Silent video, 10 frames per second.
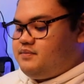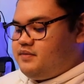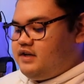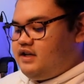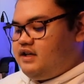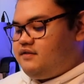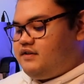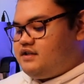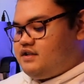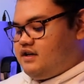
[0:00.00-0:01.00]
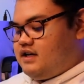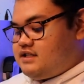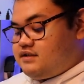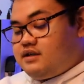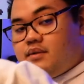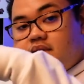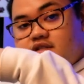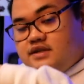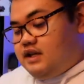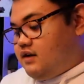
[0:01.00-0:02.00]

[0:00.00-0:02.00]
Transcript: Pretty neat feature. It's really